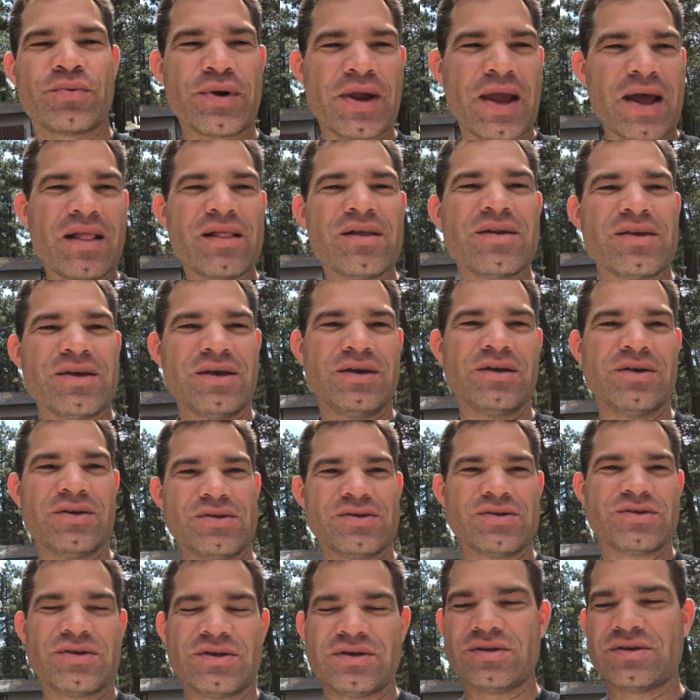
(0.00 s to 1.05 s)
reality
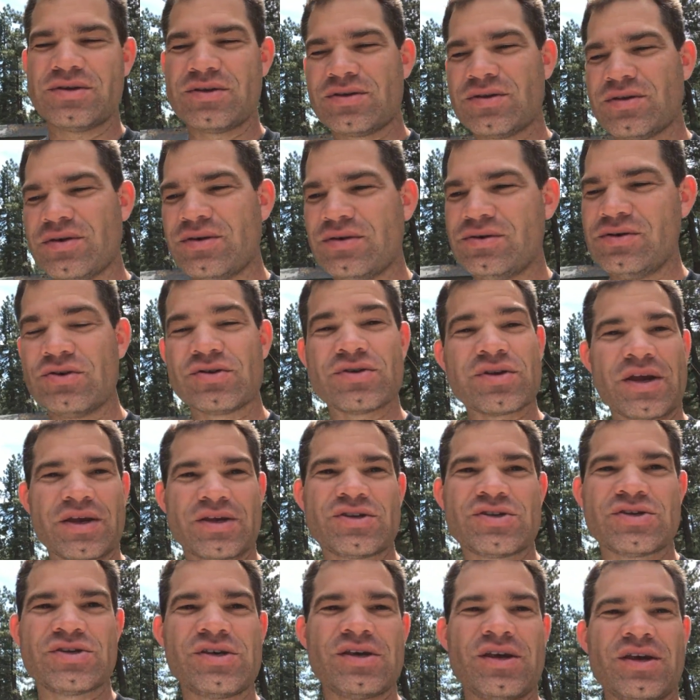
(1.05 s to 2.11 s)
is just like
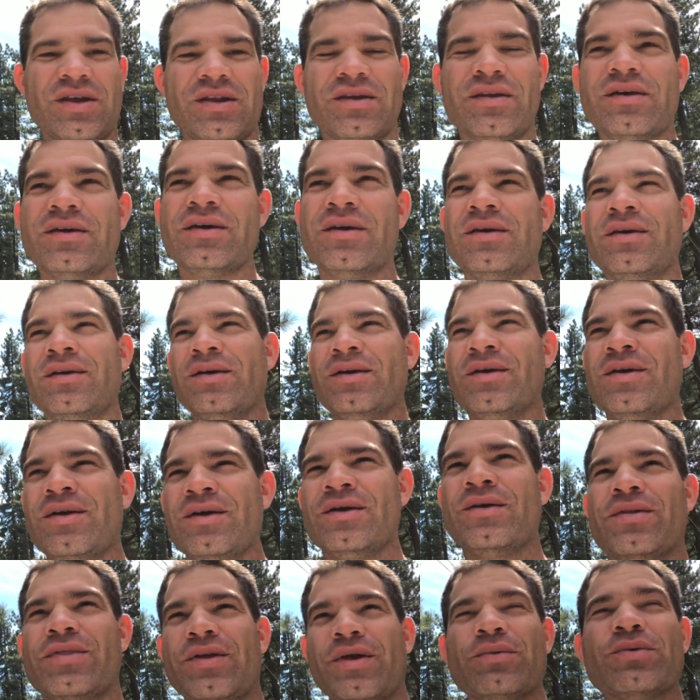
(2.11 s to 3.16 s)
sin,
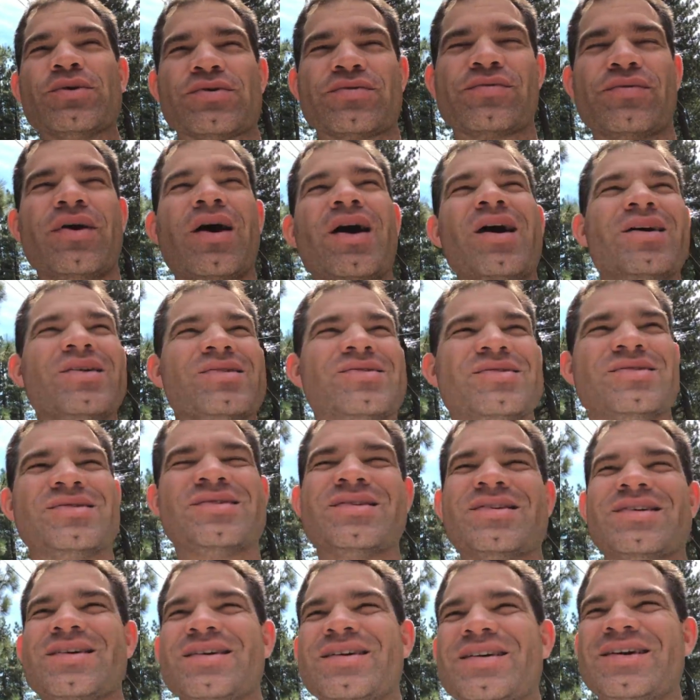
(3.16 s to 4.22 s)
there was
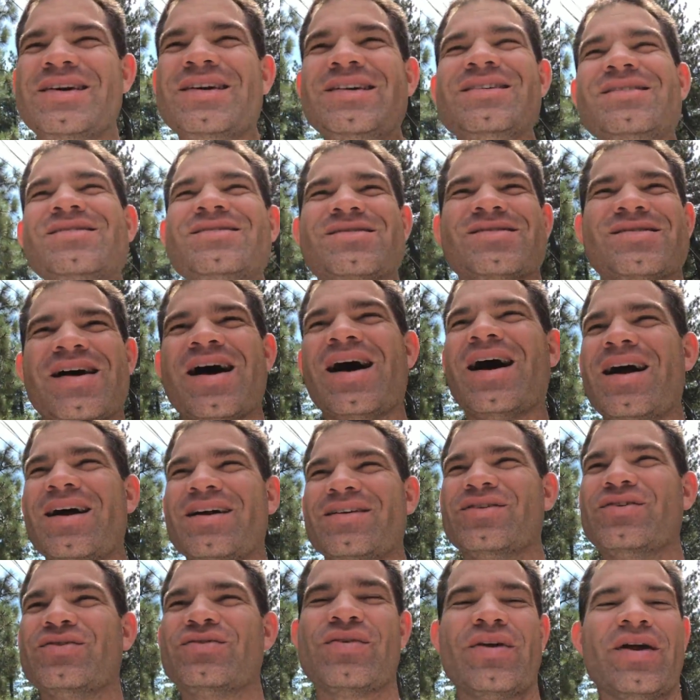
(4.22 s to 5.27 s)
rust inside
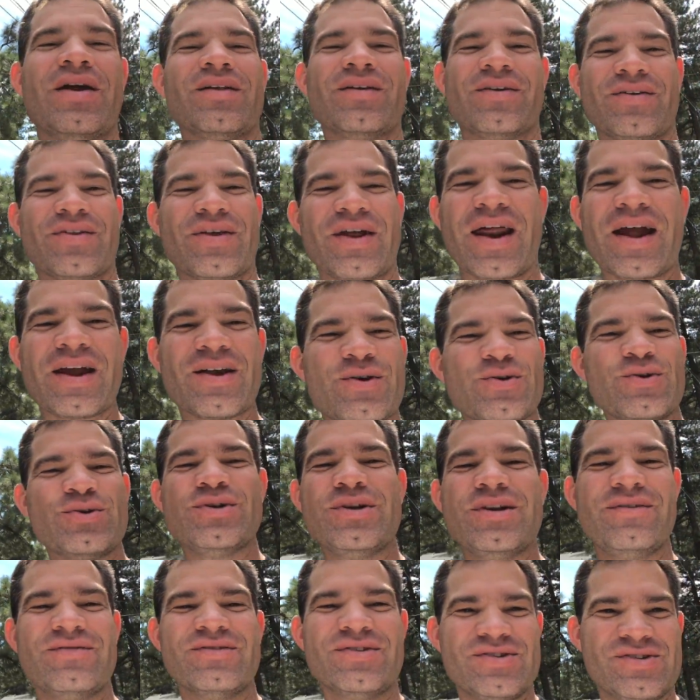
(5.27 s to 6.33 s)
the trailer that I
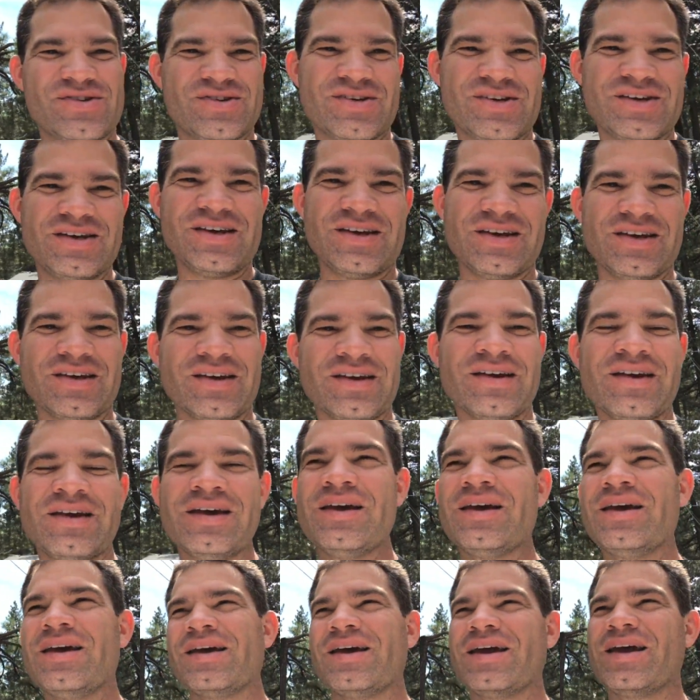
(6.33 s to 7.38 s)
couldn't even see.
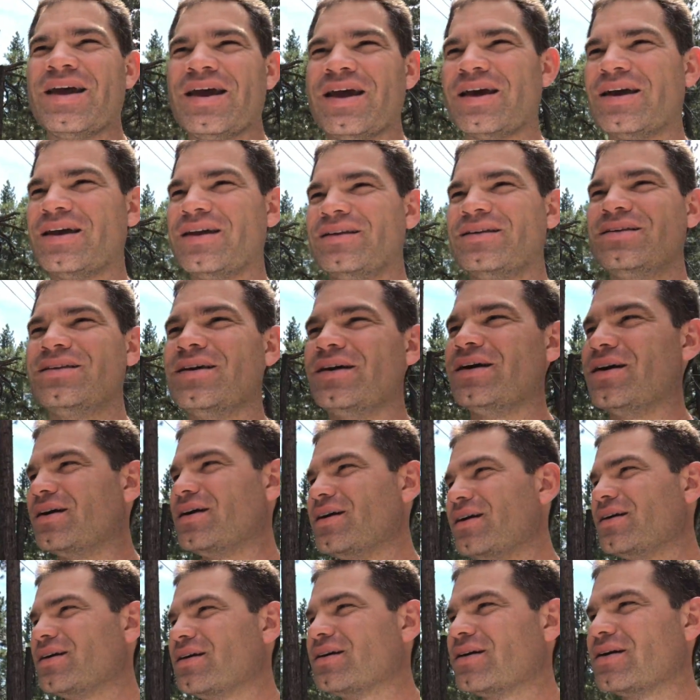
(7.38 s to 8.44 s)
And
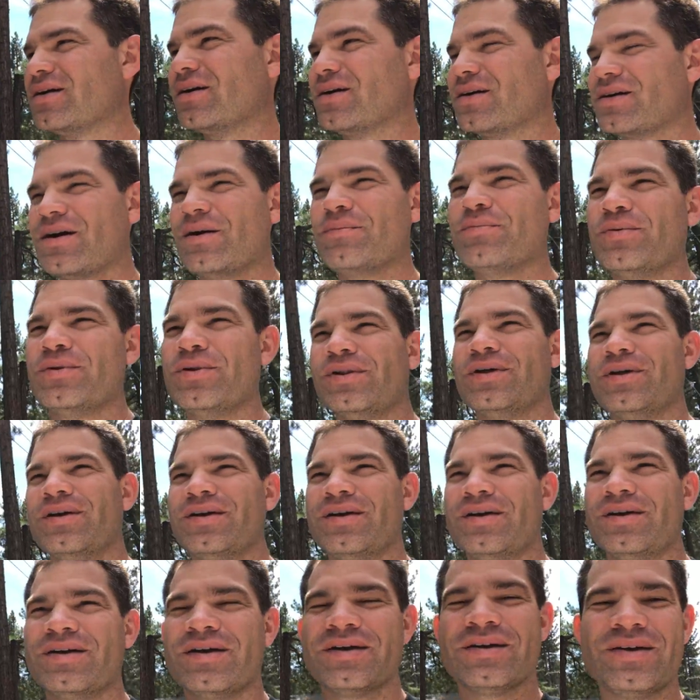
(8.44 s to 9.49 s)
a
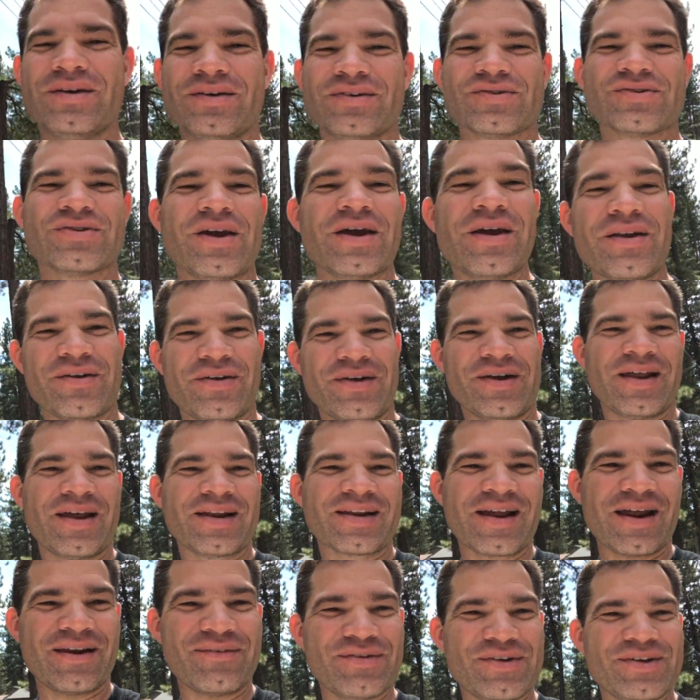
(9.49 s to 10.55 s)
couple years later, it had
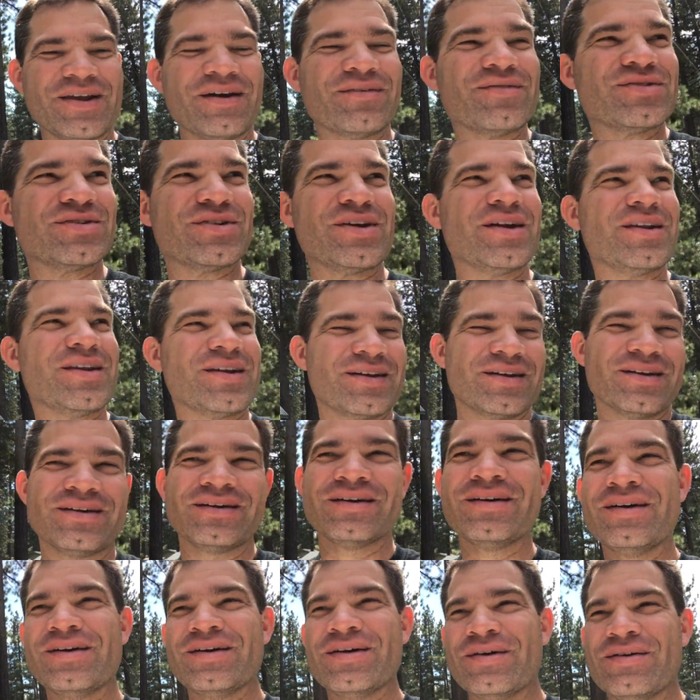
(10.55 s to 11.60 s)
kind of a devastating
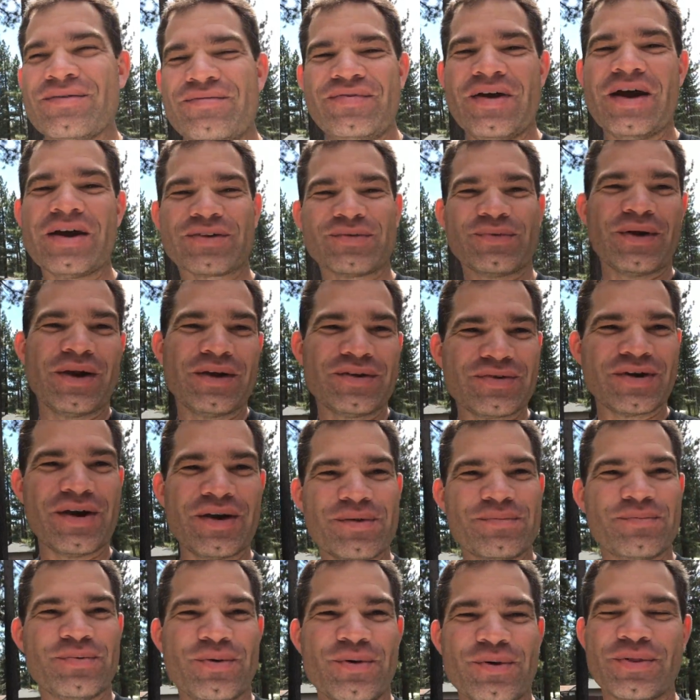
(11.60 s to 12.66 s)
effect when I tried
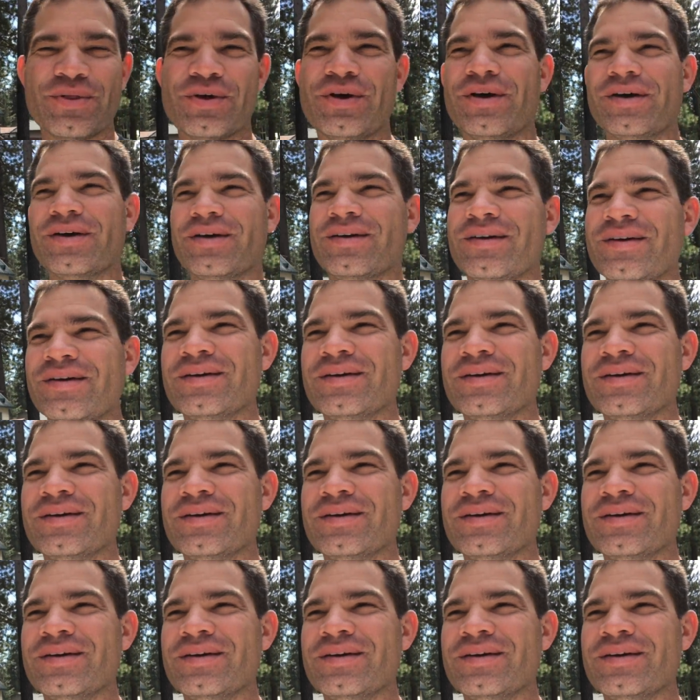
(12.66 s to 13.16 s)
to pull the